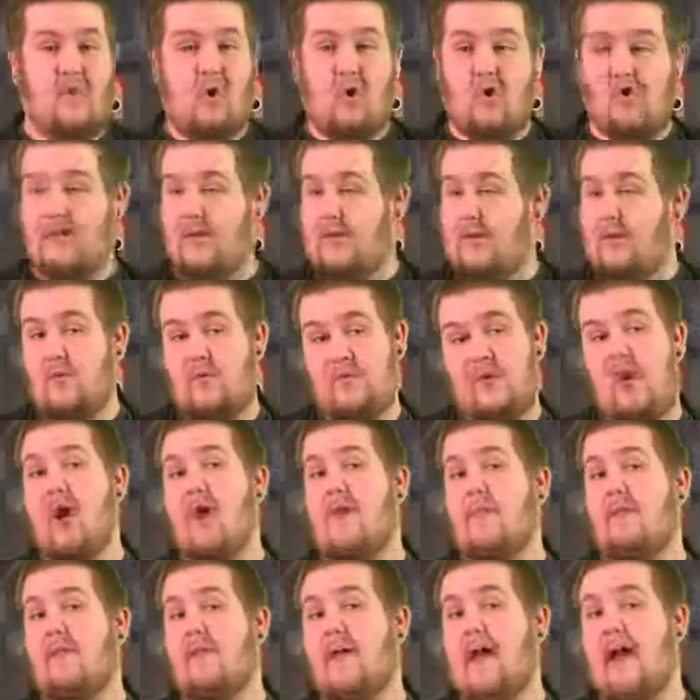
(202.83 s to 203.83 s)
only it was
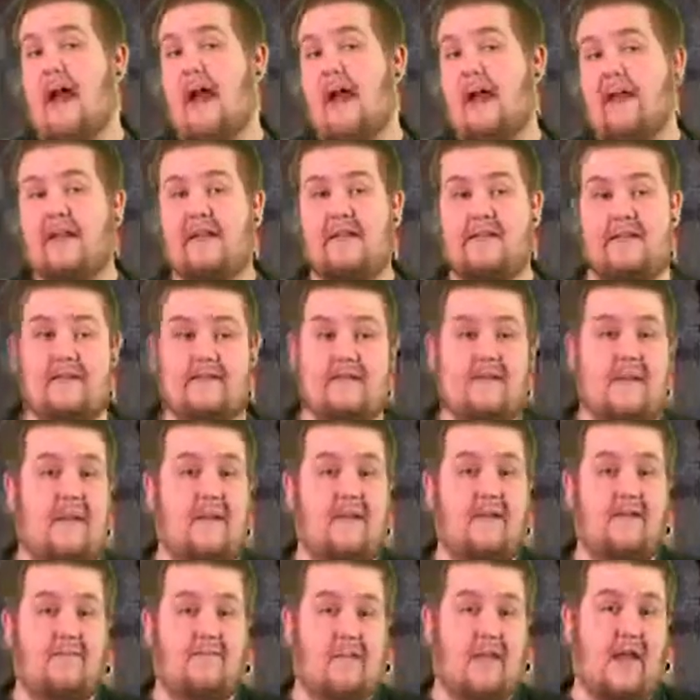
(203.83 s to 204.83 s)
all black
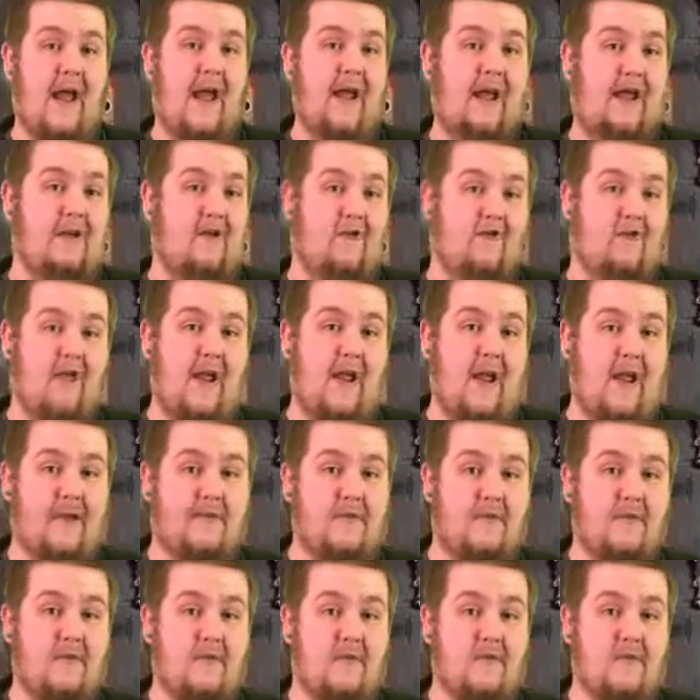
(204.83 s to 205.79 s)
instead of black and red.